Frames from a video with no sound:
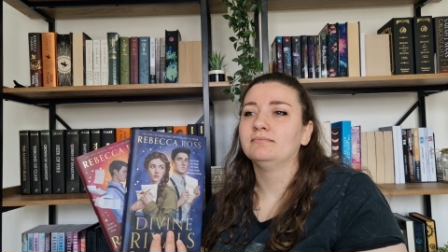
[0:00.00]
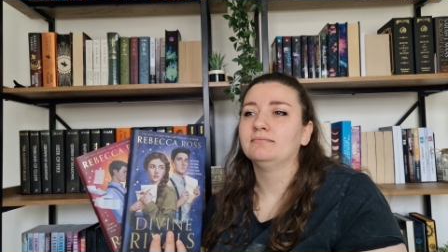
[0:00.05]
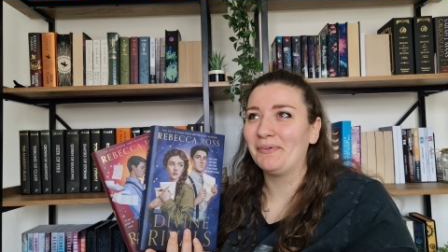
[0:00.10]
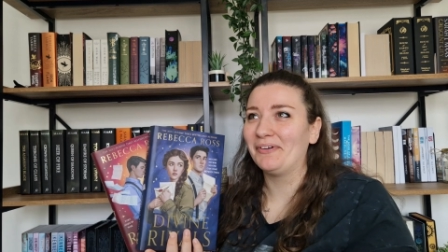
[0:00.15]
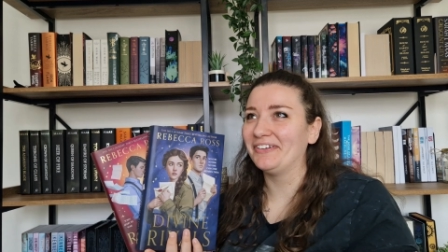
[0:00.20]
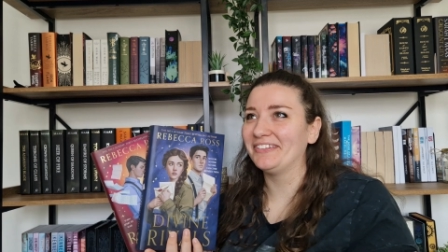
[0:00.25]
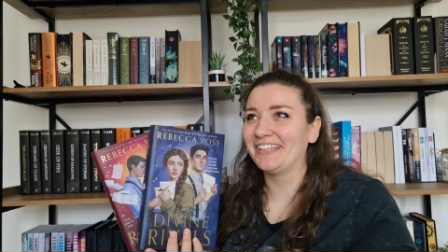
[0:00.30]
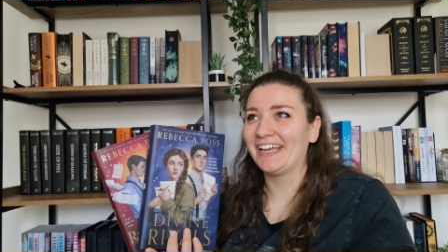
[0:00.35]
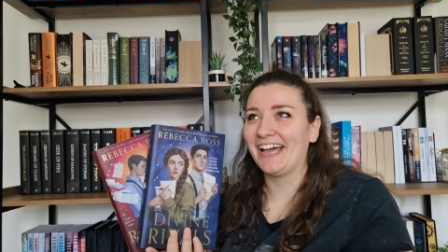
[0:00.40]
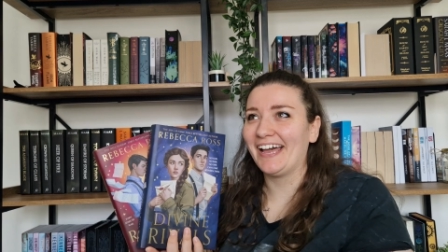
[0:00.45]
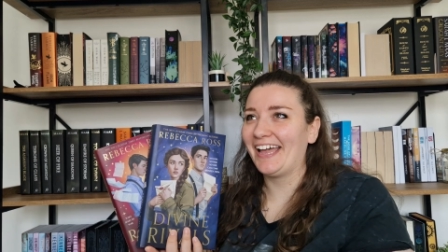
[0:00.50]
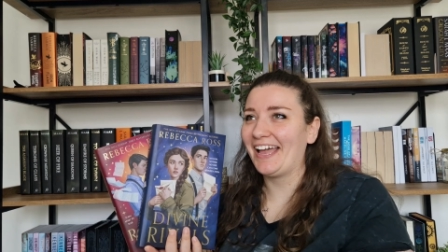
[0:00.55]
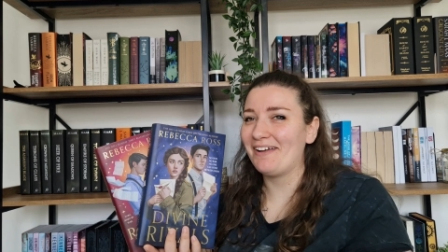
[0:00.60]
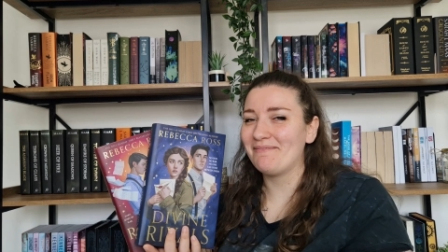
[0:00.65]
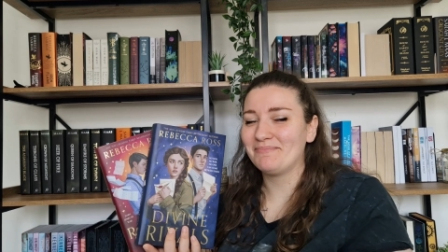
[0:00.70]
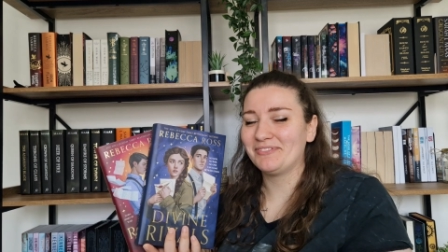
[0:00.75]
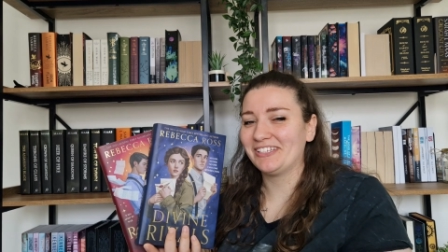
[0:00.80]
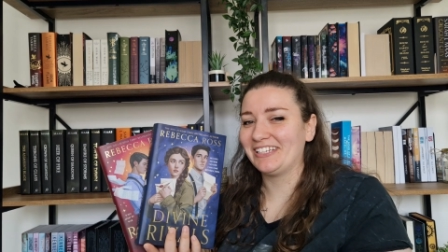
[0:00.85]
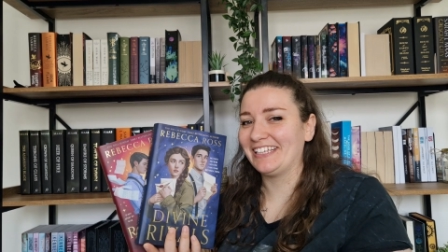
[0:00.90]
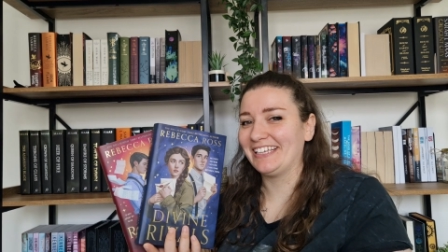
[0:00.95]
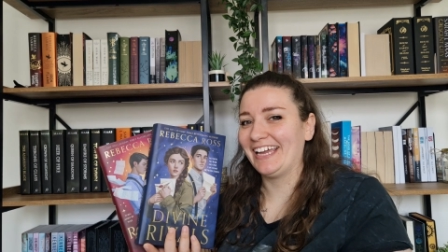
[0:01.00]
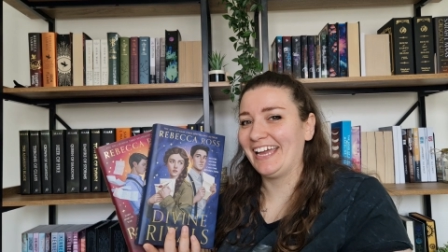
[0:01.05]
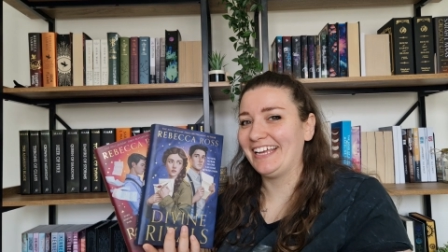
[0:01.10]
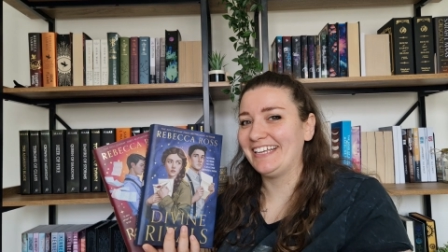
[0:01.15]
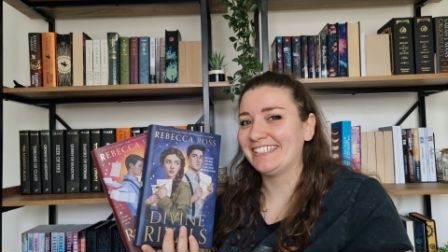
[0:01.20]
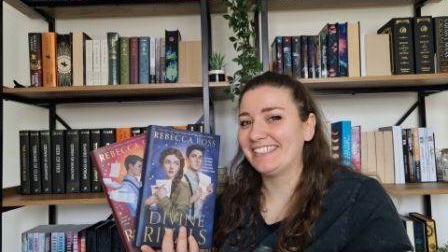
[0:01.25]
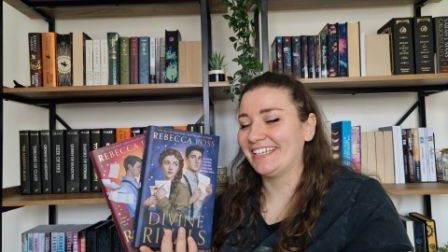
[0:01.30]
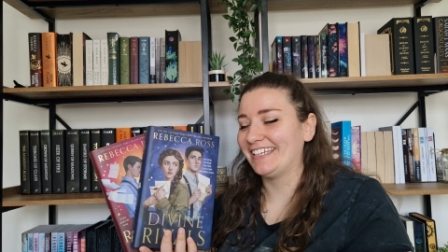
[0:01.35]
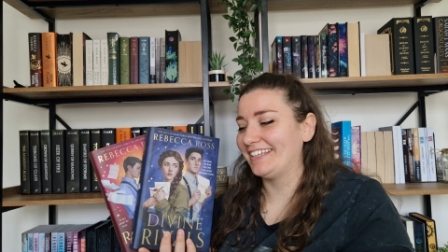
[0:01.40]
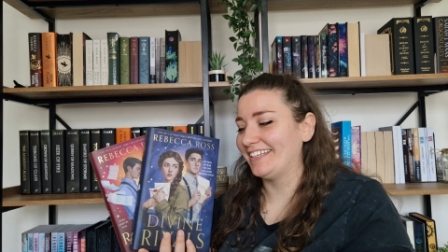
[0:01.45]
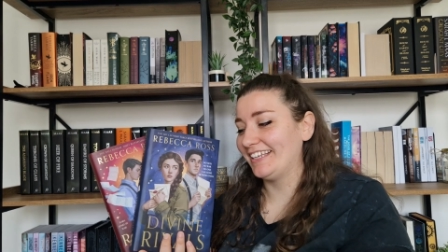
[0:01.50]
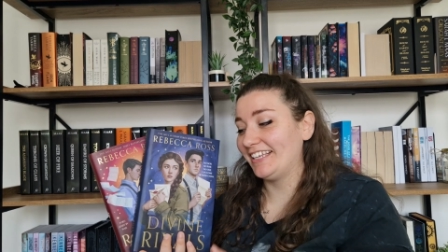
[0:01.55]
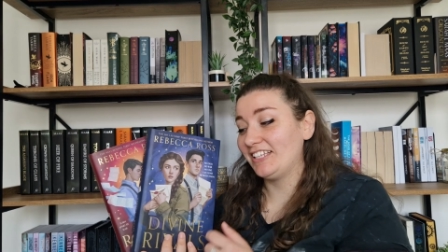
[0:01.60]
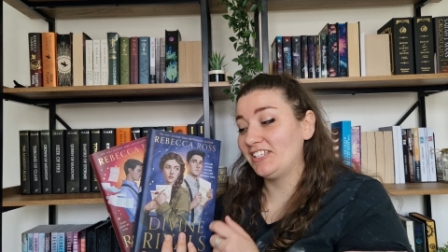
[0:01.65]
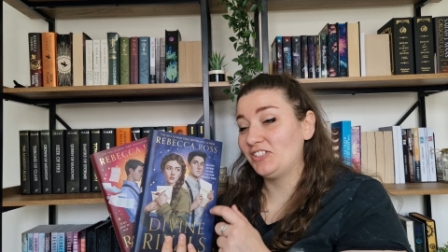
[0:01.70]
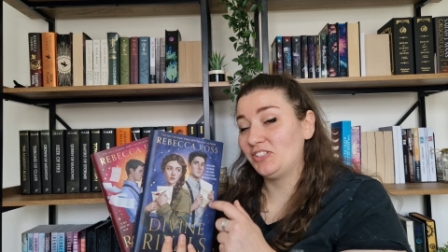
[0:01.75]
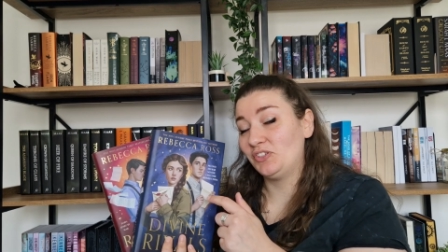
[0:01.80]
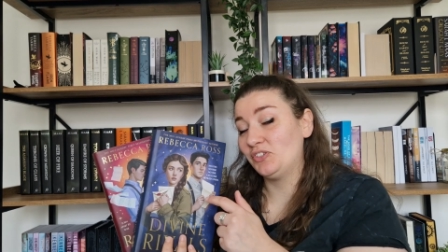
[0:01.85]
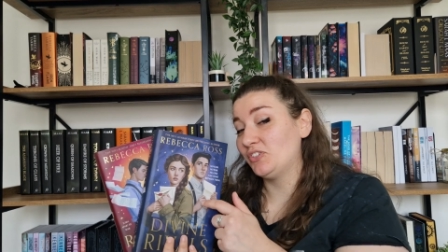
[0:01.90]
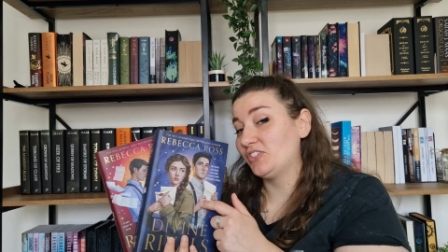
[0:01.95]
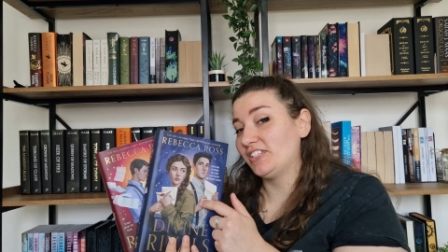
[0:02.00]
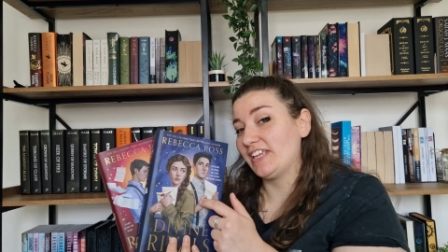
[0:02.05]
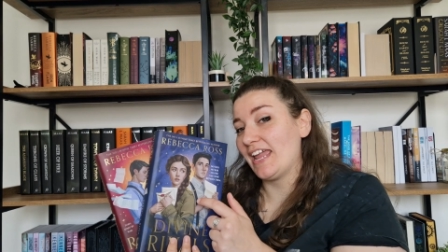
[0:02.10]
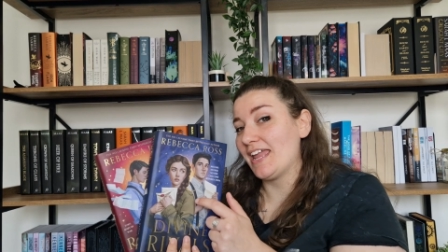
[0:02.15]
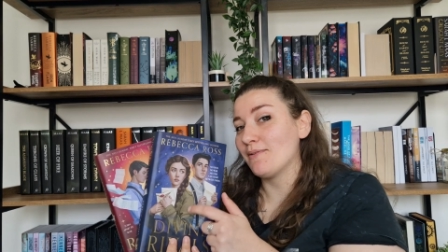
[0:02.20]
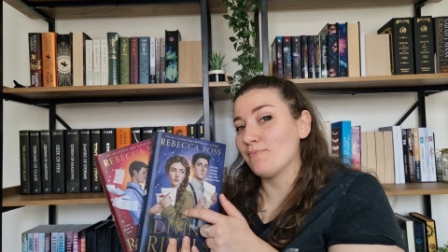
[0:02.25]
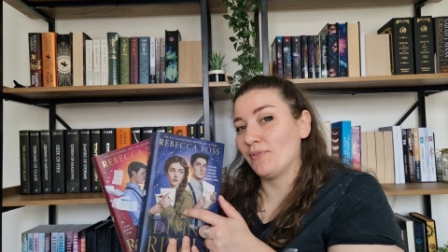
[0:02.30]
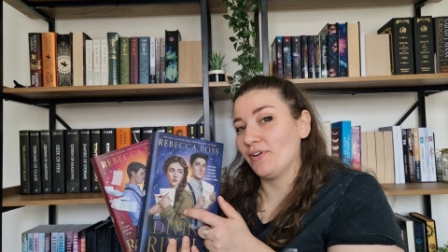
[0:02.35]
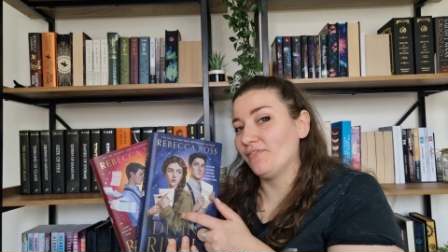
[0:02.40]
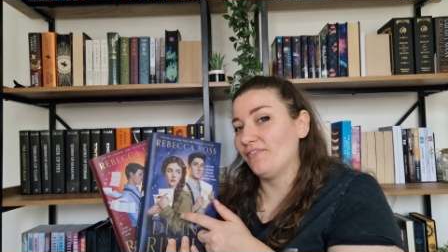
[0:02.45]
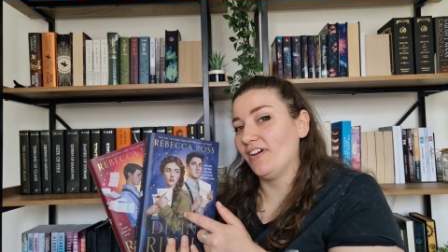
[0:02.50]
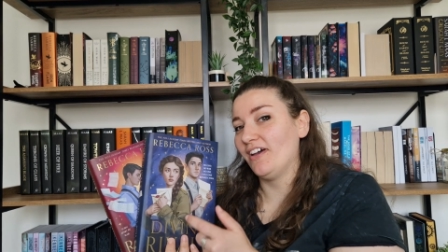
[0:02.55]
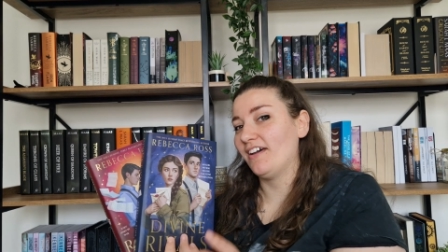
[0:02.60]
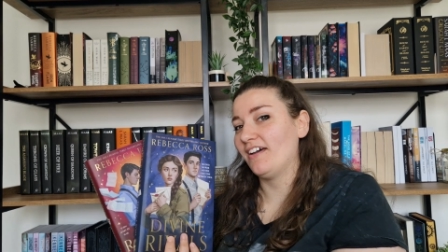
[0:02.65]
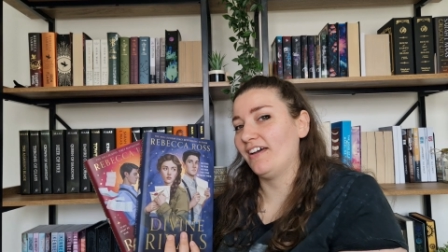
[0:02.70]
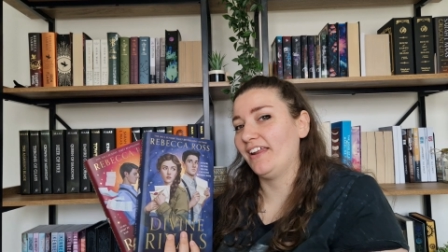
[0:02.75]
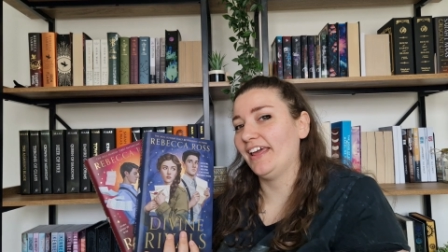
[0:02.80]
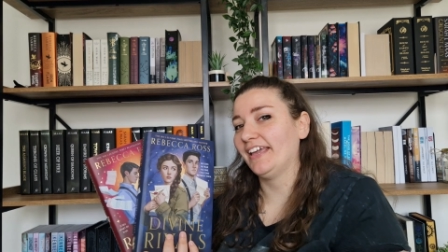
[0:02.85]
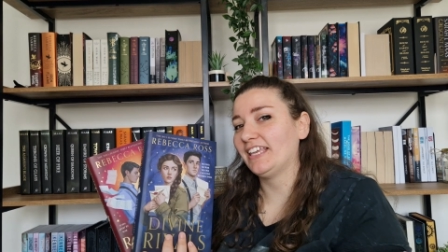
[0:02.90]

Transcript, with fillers: book that I absolutely hated. He's the same with her.